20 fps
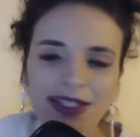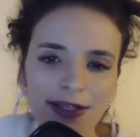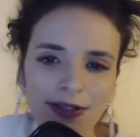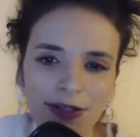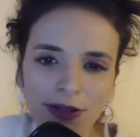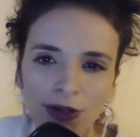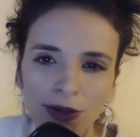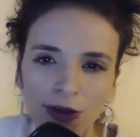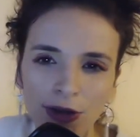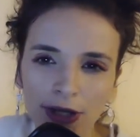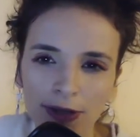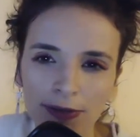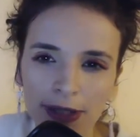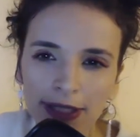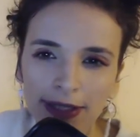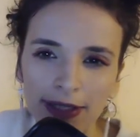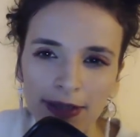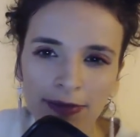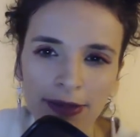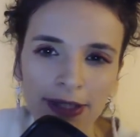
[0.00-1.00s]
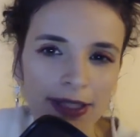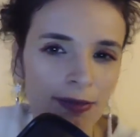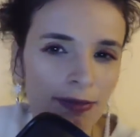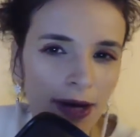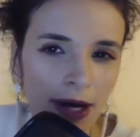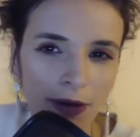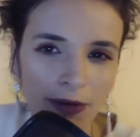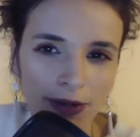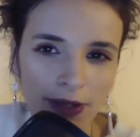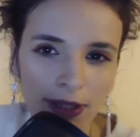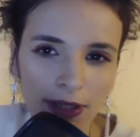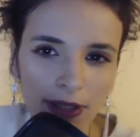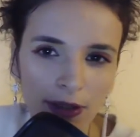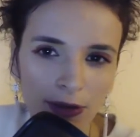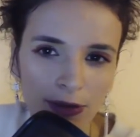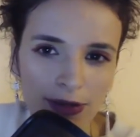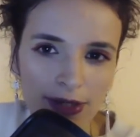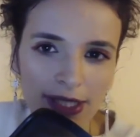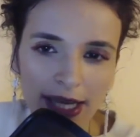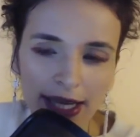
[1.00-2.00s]
also talk a little bit about the
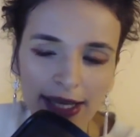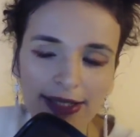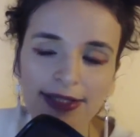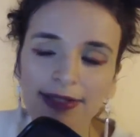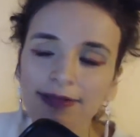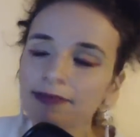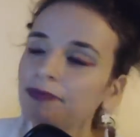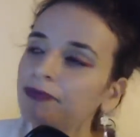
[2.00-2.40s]
nodes, yes?